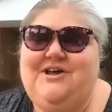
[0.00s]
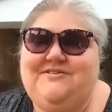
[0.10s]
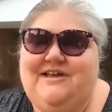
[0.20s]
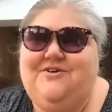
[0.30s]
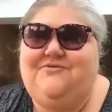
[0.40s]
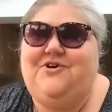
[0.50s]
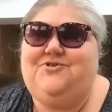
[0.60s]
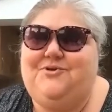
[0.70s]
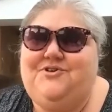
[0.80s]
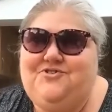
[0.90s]
take a
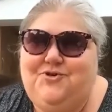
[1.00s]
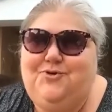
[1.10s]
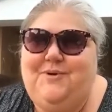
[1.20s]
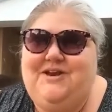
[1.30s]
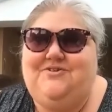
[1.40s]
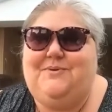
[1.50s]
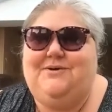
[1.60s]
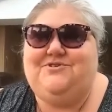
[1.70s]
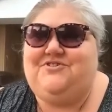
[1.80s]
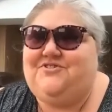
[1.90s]
photo and zoom in to be
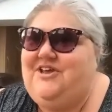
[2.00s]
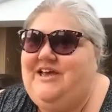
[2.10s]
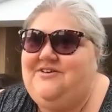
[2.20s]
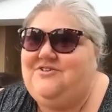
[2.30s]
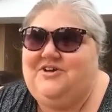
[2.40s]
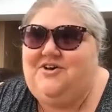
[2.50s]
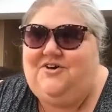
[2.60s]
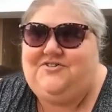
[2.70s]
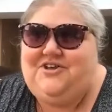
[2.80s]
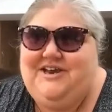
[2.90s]
able to see it because I
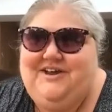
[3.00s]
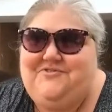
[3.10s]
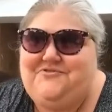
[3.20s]
can't see enough.